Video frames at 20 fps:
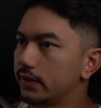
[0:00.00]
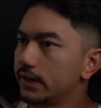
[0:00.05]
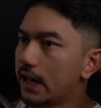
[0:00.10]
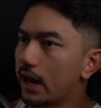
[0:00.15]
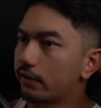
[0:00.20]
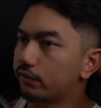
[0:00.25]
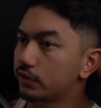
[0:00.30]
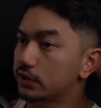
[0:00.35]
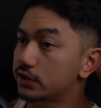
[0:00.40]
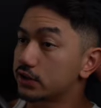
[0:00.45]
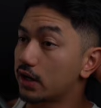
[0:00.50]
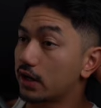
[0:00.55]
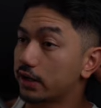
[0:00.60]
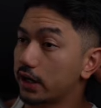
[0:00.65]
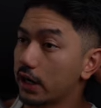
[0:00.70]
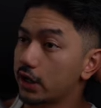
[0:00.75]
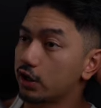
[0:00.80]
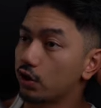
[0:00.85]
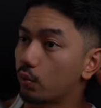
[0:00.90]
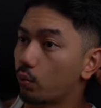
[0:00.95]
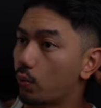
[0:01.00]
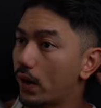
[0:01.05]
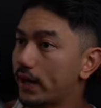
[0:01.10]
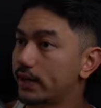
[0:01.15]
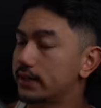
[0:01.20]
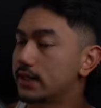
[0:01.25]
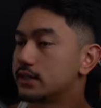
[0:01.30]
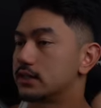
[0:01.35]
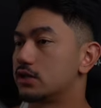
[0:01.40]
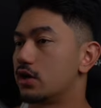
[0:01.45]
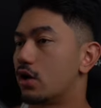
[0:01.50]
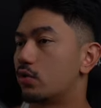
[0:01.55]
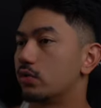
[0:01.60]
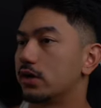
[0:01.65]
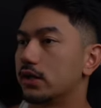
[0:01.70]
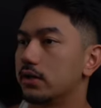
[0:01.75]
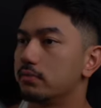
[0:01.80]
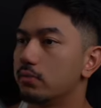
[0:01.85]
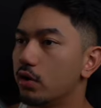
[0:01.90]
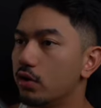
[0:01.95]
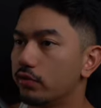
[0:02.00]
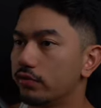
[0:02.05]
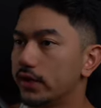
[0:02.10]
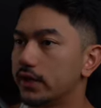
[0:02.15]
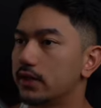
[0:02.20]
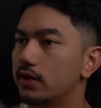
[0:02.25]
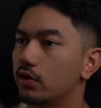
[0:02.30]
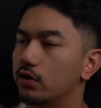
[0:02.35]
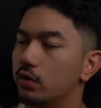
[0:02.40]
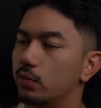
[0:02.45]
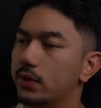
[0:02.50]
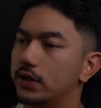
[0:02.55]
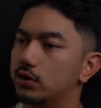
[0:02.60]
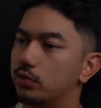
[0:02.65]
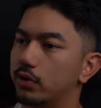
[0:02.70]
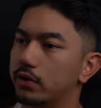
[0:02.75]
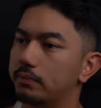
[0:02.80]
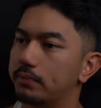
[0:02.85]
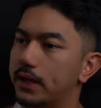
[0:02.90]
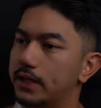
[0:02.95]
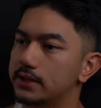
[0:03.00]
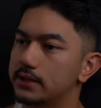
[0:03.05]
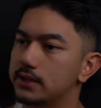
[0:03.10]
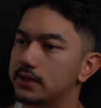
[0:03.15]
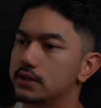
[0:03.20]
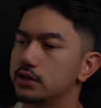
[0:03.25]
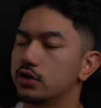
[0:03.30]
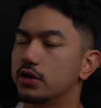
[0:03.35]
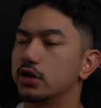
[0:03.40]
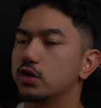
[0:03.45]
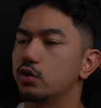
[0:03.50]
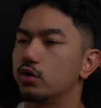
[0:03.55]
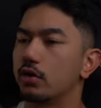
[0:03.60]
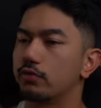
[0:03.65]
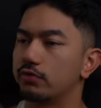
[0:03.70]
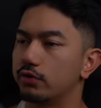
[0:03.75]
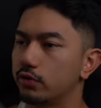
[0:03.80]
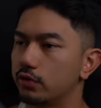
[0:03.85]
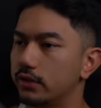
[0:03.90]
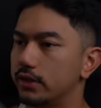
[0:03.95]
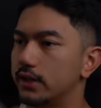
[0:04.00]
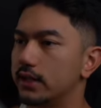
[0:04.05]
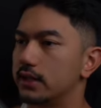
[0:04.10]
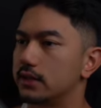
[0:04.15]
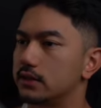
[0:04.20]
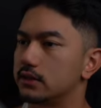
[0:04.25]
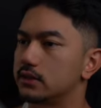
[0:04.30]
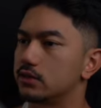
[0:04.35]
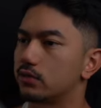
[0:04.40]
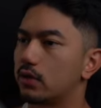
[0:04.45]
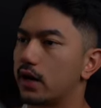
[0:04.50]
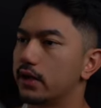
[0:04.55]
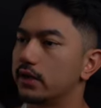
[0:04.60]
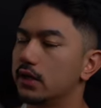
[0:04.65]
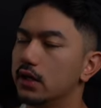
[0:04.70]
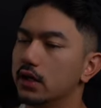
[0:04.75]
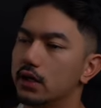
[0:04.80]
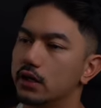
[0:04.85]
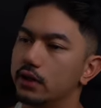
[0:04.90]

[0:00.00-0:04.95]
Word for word: Now, if you're stuck and your weight is not really moving on a week to week basis, you can do a few things, right?